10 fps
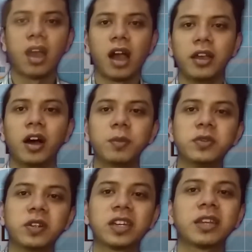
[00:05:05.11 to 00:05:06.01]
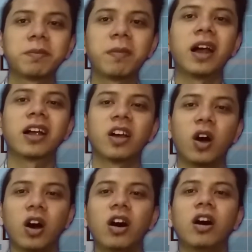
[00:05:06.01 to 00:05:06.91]
I hope you can park
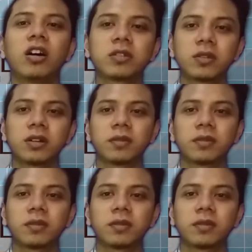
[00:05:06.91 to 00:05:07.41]
all